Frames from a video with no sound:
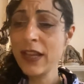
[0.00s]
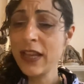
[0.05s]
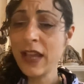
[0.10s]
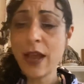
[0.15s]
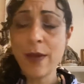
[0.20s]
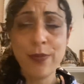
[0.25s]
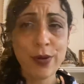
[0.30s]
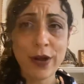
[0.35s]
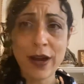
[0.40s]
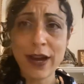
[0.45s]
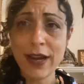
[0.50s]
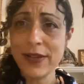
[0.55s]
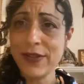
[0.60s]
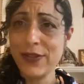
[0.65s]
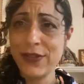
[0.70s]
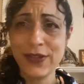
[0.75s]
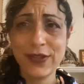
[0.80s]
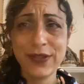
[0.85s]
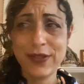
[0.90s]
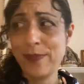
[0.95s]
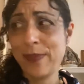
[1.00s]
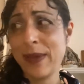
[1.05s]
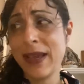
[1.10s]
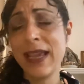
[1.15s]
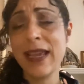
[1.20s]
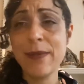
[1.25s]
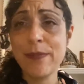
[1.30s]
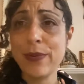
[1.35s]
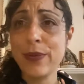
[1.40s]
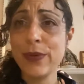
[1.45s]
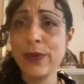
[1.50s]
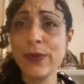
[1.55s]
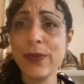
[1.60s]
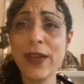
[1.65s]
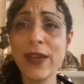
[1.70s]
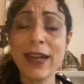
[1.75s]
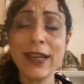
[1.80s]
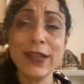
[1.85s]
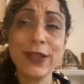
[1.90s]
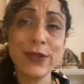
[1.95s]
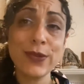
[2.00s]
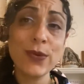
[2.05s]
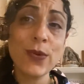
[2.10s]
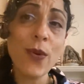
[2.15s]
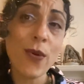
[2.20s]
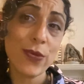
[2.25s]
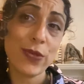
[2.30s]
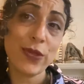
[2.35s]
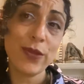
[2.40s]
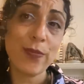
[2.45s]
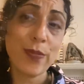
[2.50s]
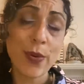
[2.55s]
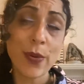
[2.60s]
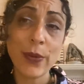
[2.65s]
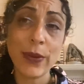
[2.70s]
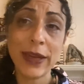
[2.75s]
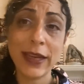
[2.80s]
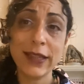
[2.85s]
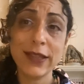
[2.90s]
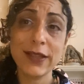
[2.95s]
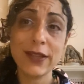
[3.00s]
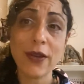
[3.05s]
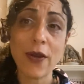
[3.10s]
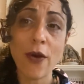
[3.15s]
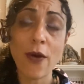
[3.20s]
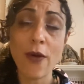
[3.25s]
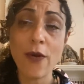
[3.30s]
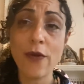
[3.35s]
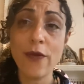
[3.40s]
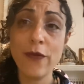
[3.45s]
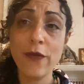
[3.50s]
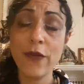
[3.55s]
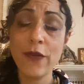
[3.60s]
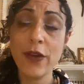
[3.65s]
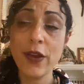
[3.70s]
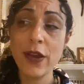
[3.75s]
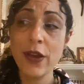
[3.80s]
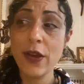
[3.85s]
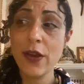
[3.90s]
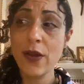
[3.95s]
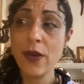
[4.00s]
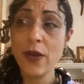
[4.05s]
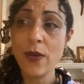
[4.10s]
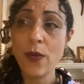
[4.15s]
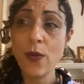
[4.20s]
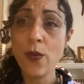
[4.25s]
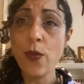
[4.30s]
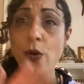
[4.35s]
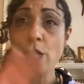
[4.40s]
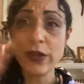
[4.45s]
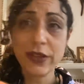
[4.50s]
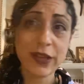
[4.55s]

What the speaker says: oppressed people. That is not the point of what's